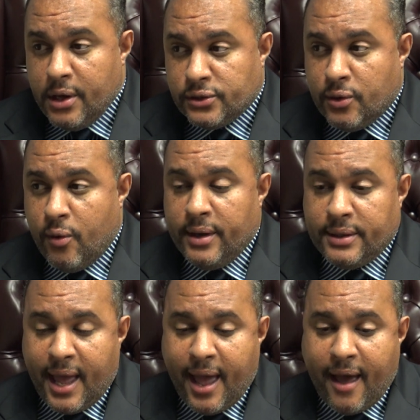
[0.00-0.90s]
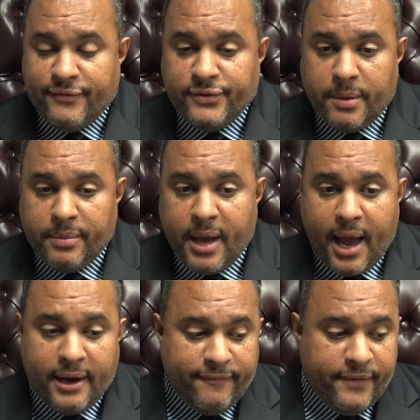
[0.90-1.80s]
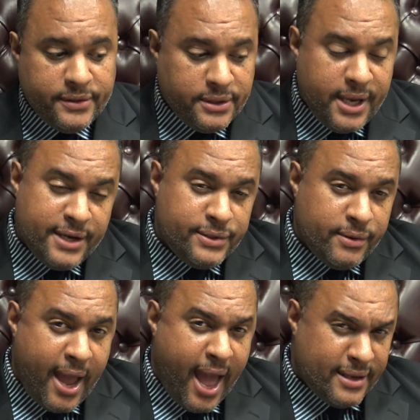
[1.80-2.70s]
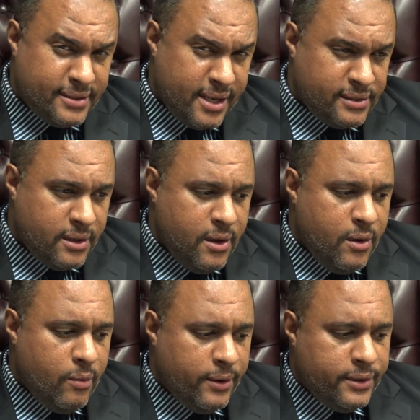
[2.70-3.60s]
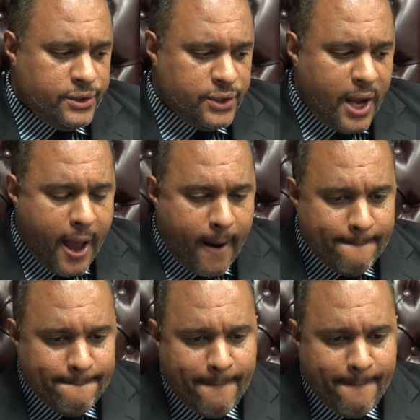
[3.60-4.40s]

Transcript: is going to have some kind of visitation or access with the child.